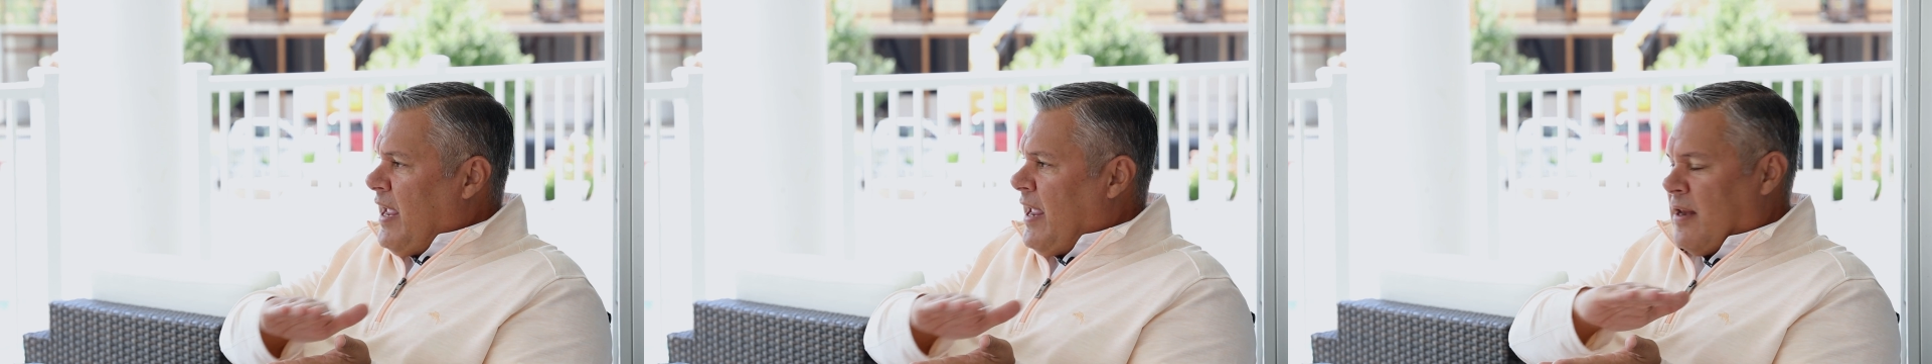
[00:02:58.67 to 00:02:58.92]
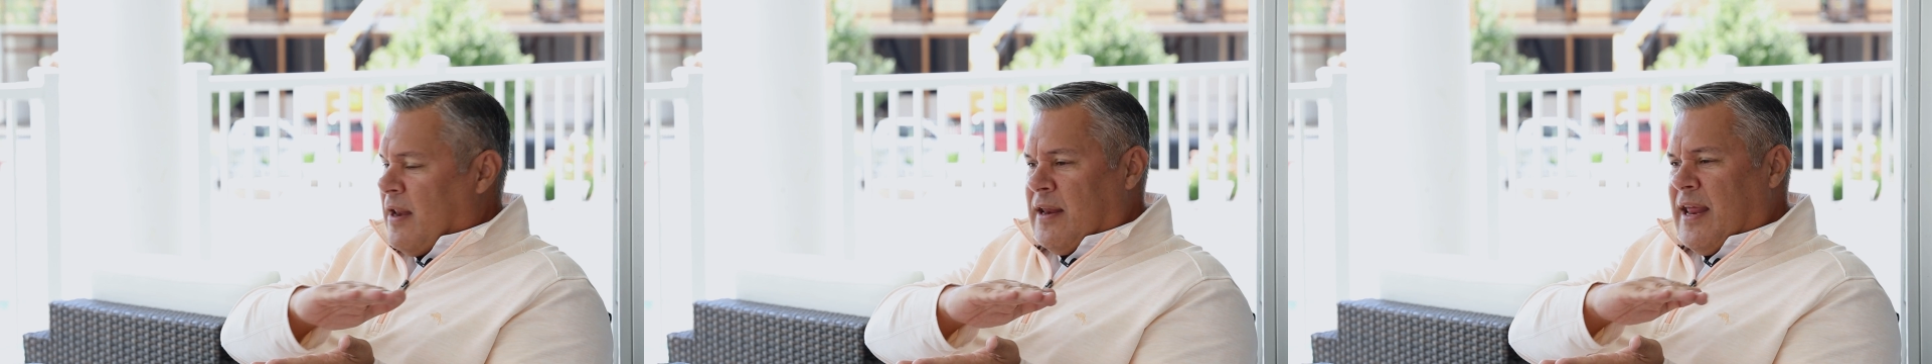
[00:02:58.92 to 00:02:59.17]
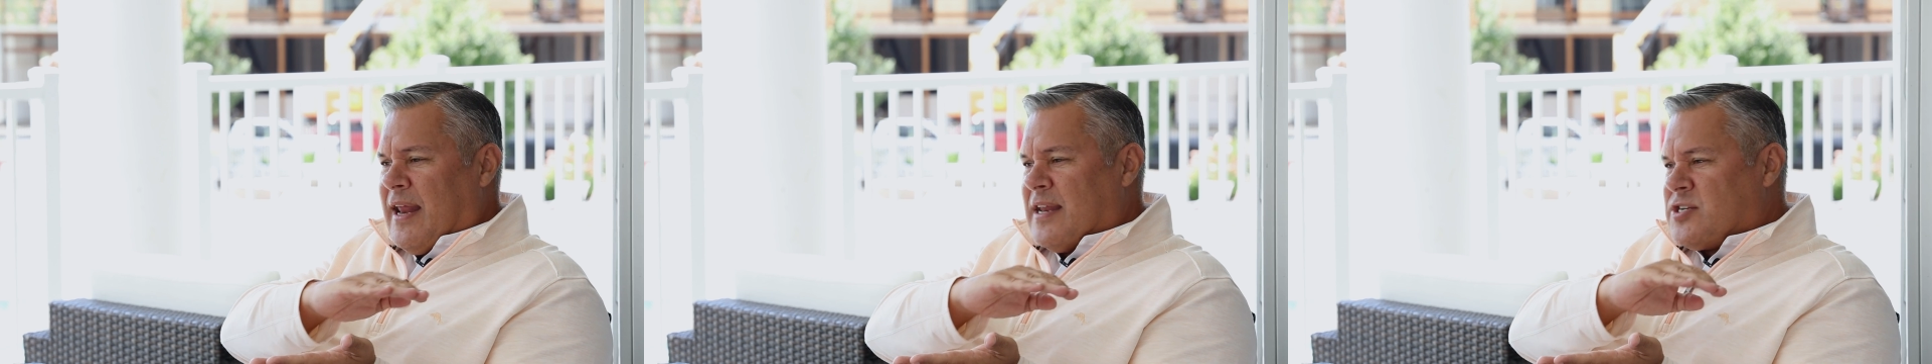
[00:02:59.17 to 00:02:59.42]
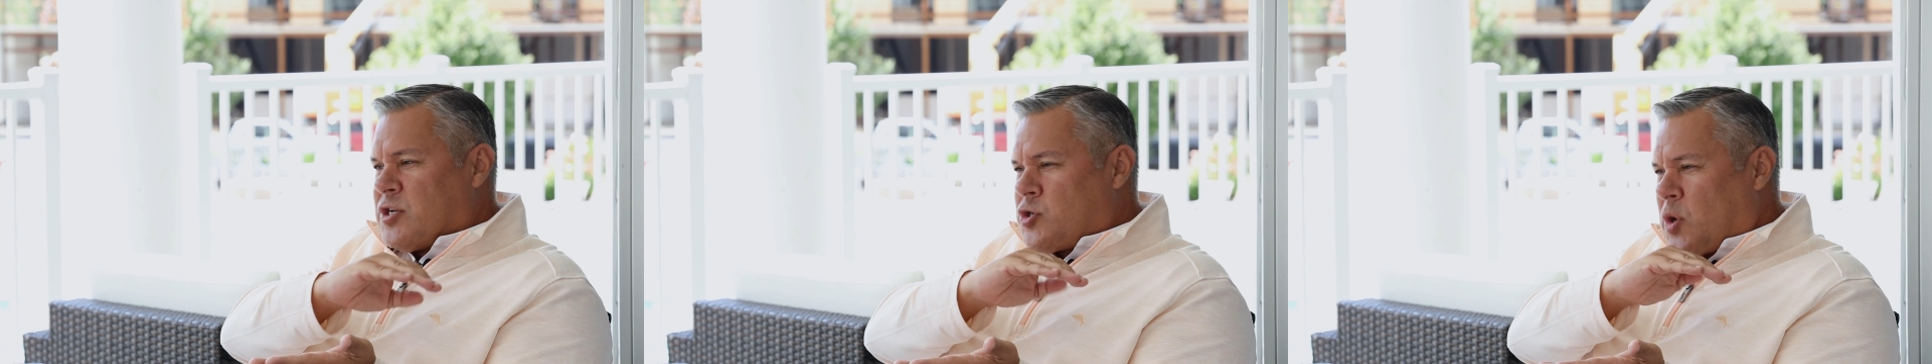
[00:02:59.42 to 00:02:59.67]
and
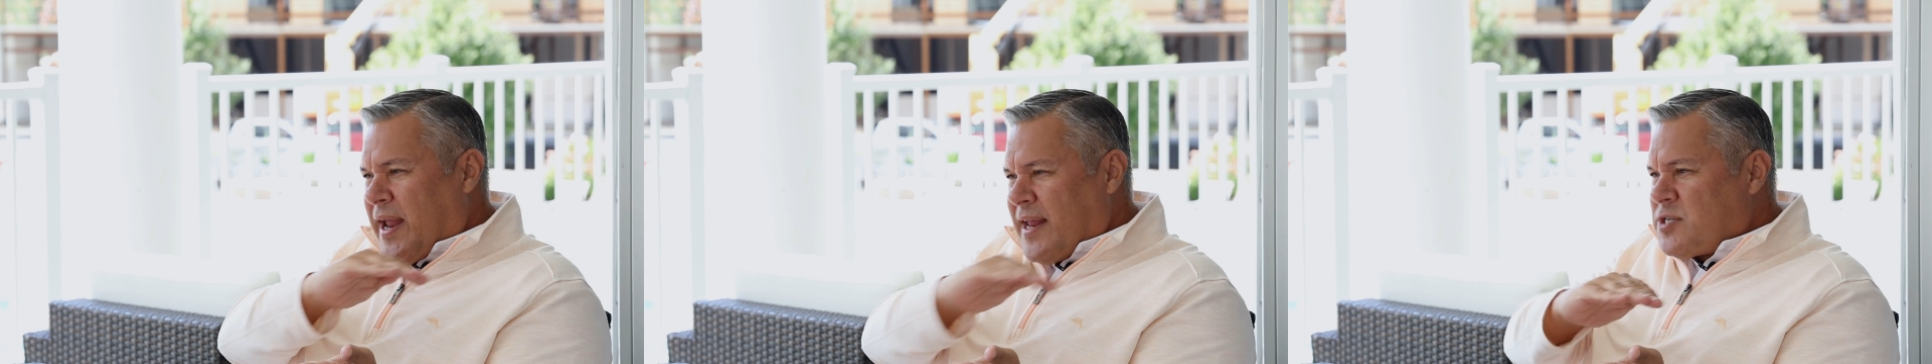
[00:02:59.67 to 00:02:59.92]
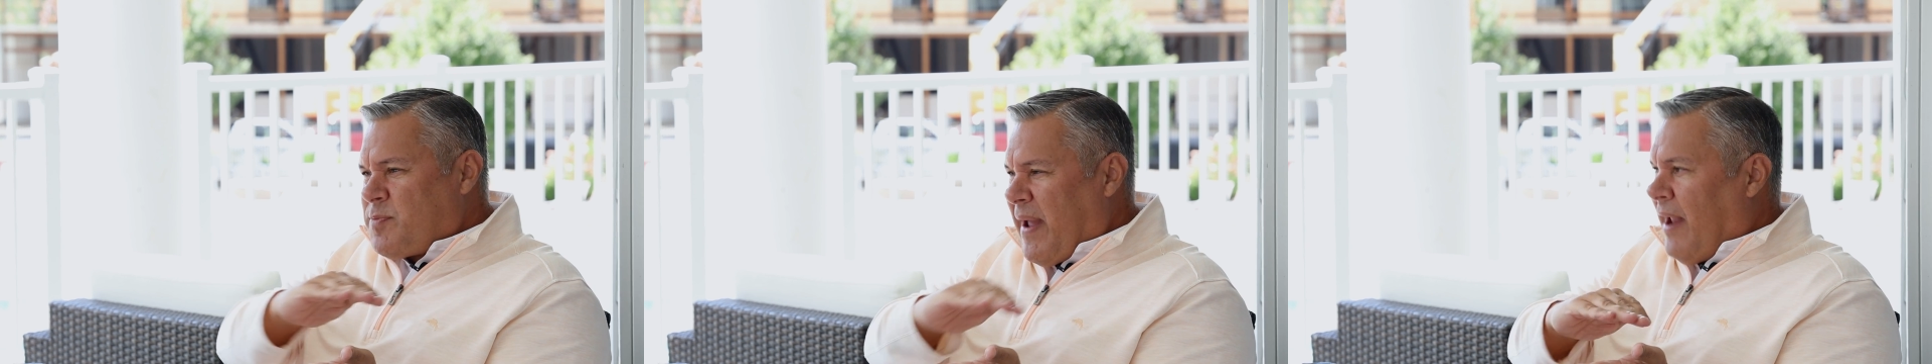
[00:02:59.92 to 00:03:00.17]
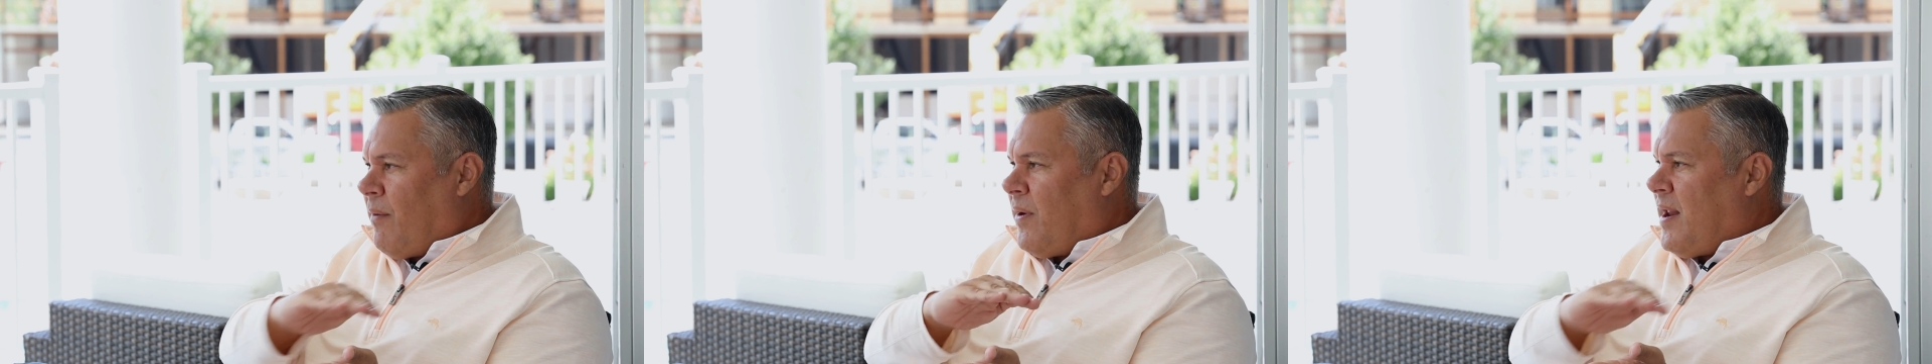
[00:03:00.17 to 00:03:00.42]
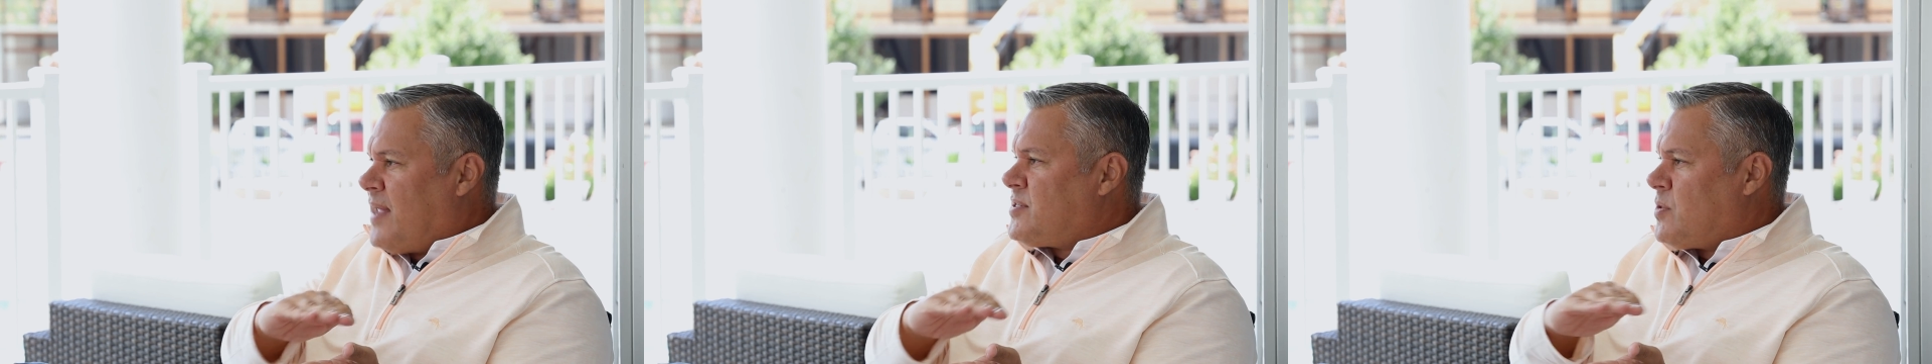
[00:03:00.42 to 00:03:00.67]
as
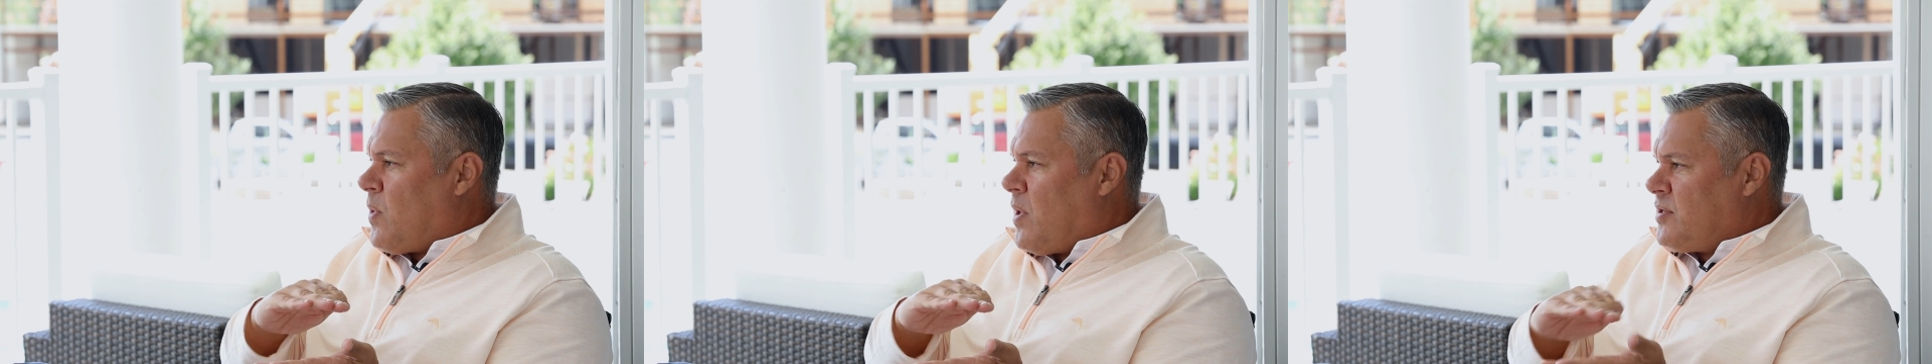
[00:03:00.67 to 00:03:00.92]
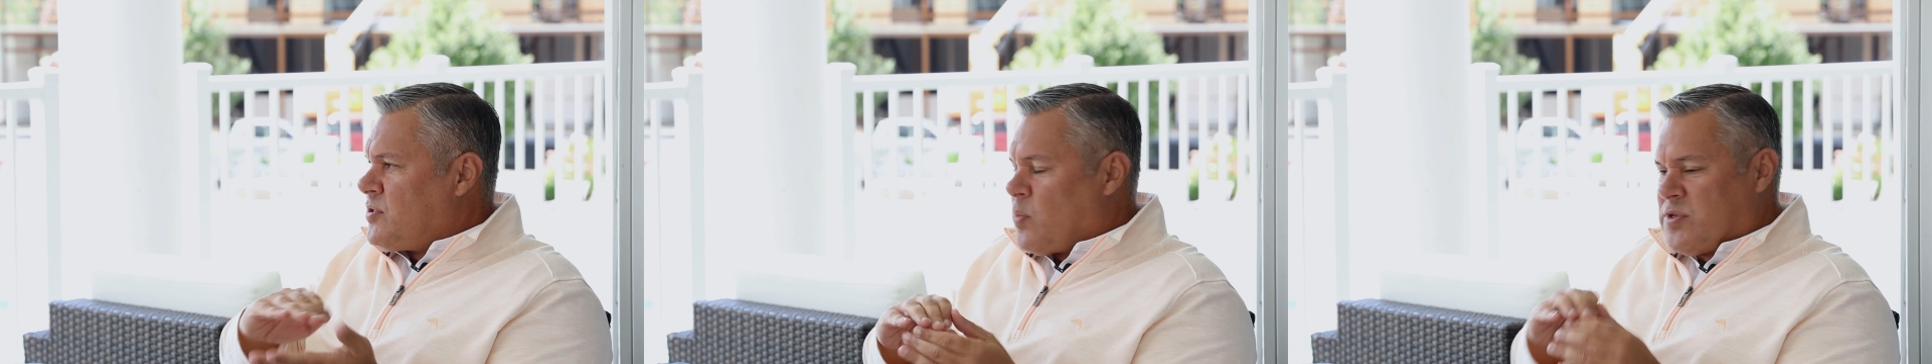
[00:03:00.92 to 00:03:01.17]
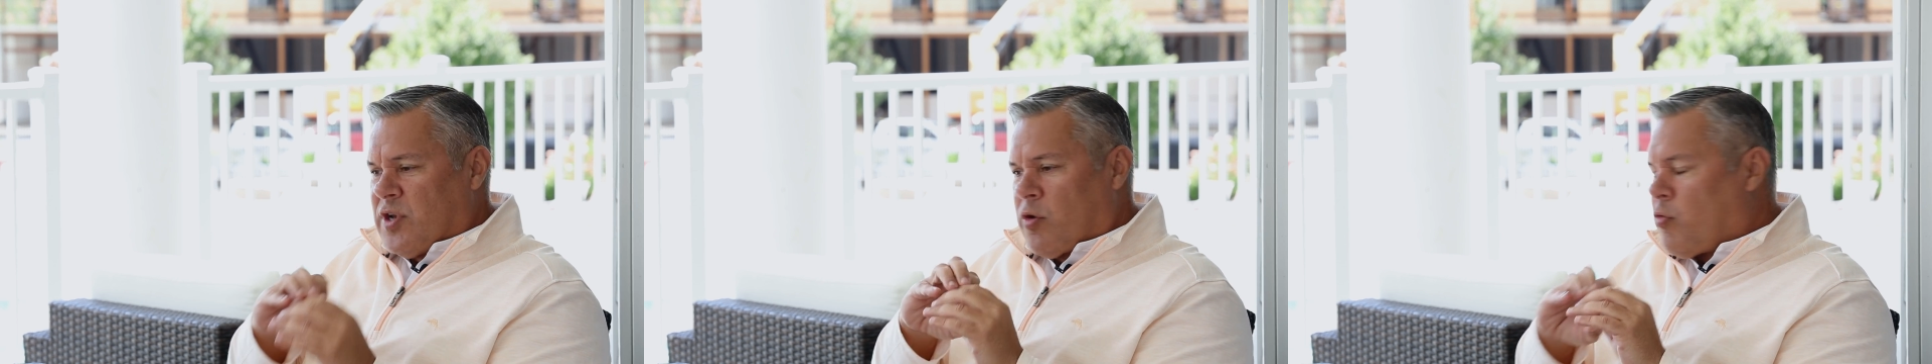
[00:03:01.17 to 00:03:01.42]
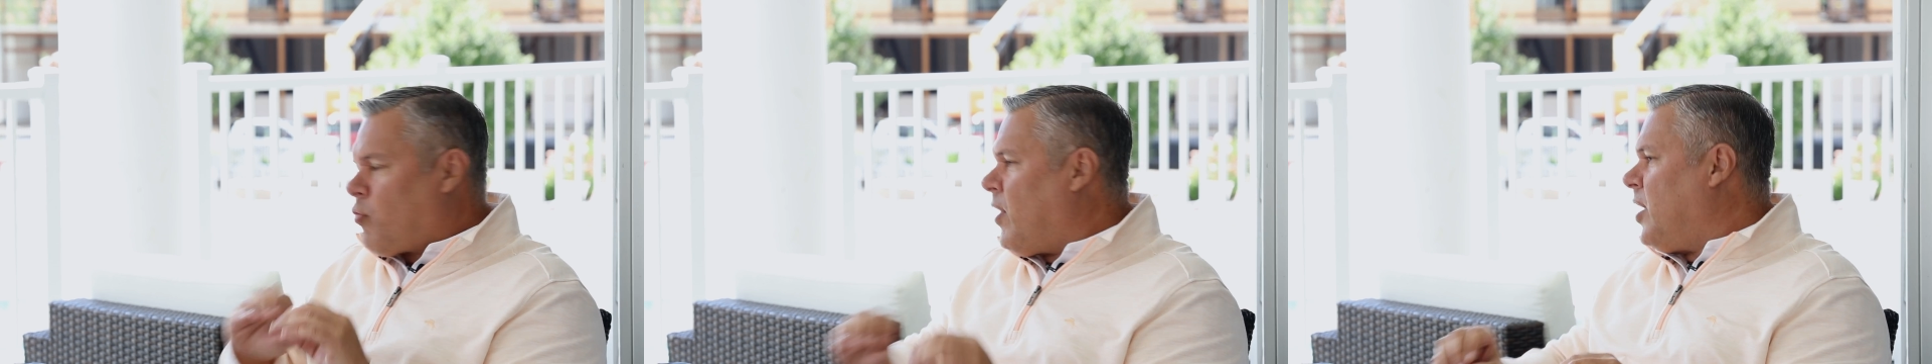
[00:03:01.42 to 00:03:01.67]
transparent as it was
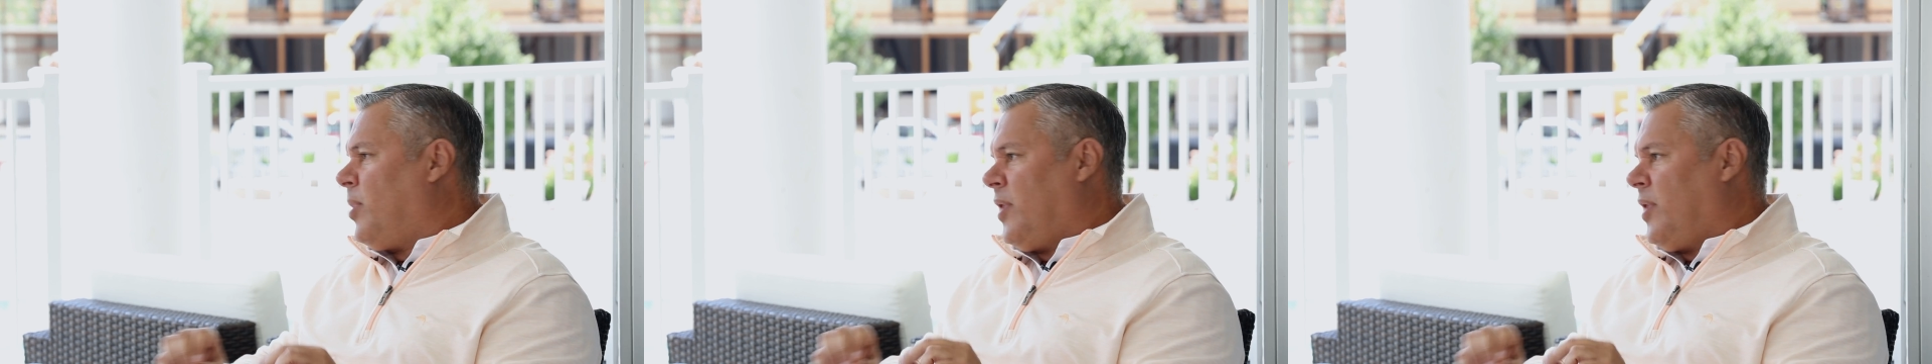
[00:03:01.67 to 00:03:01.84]
incredibly